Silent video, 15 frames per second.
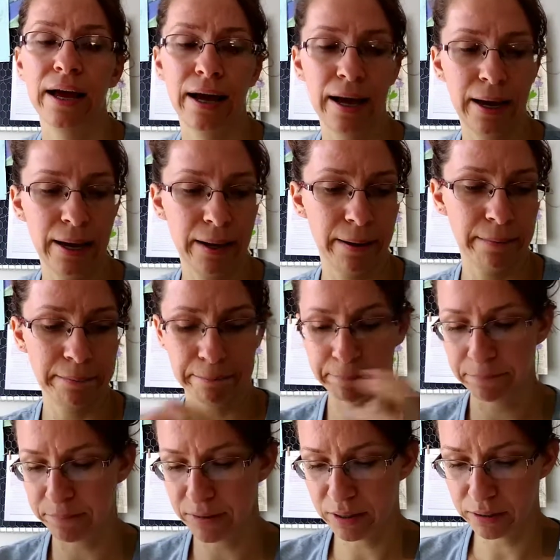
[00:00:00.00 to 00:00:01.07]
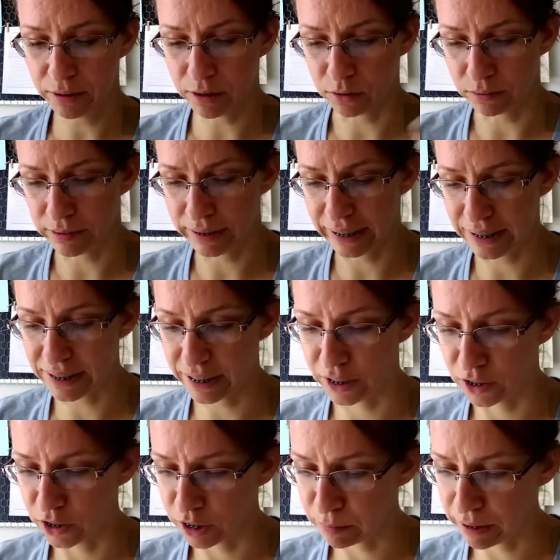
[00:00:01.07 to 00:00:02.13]
Oh, I guess I
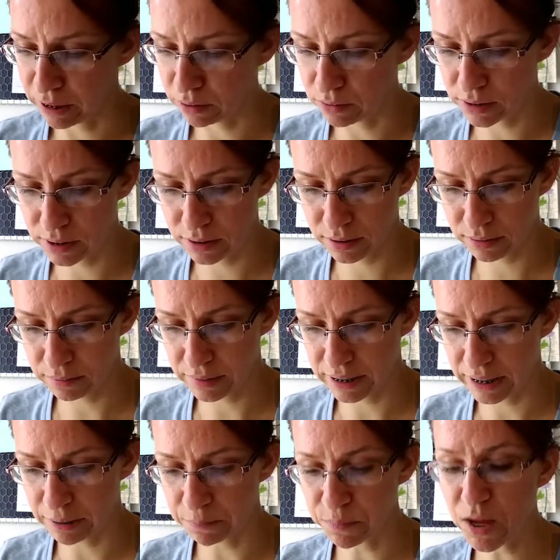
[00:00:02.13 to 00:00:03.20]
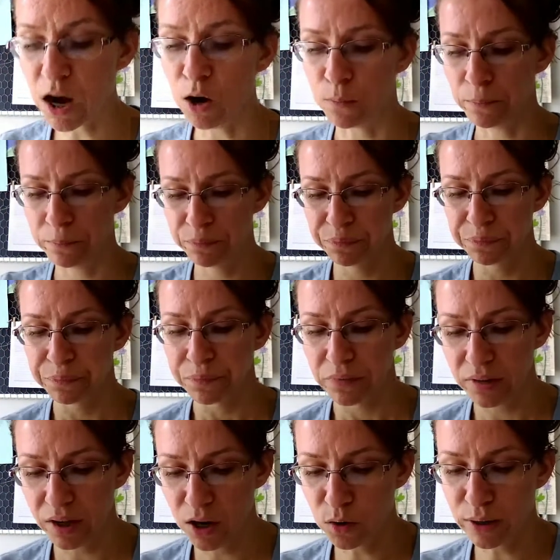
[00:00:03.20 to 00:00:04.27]
can look at my notes. Let's see. Oh,
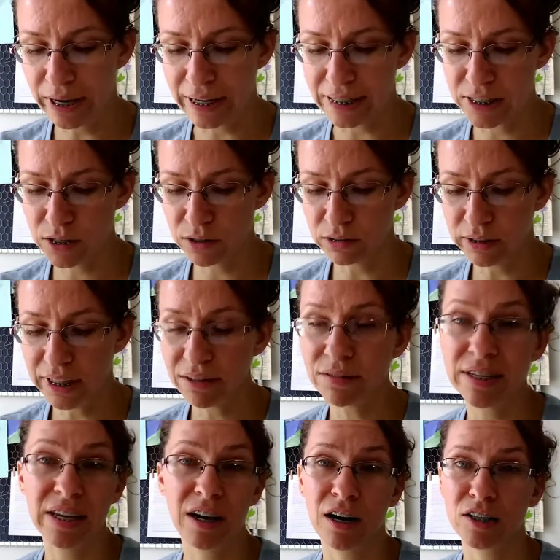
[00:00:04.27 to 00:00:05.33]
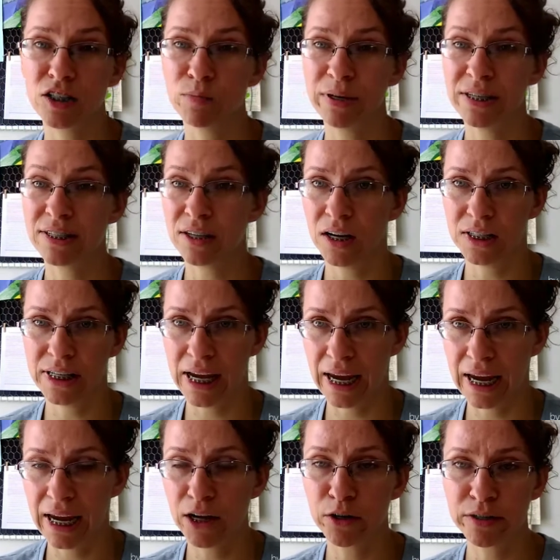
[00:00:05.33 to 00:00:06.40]
okay, so the leaves, they could also be
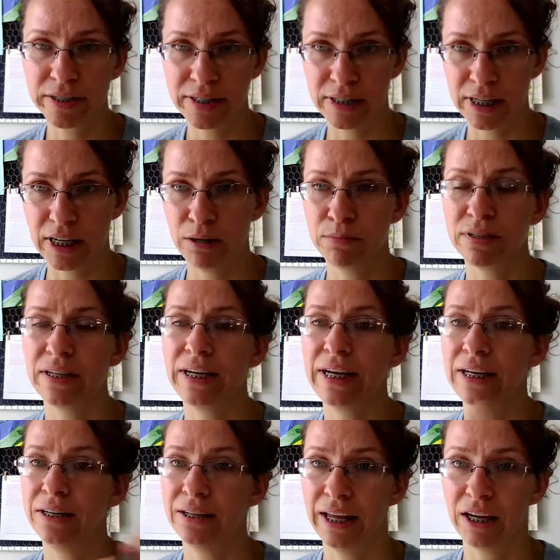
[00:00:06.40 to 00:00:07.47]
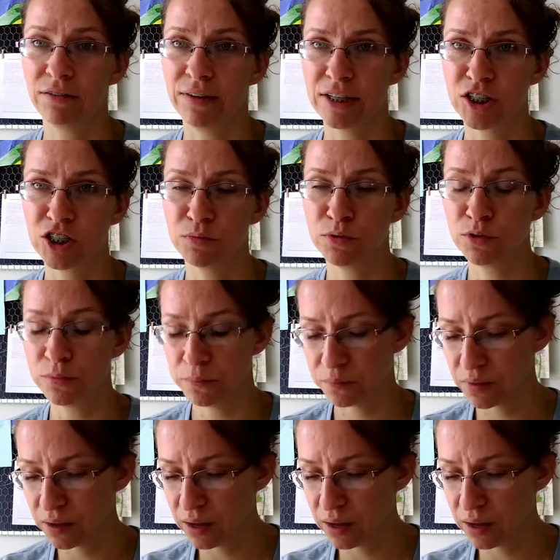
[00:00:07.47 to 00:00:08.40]
sauteed or steamed and eaten like a vegetable.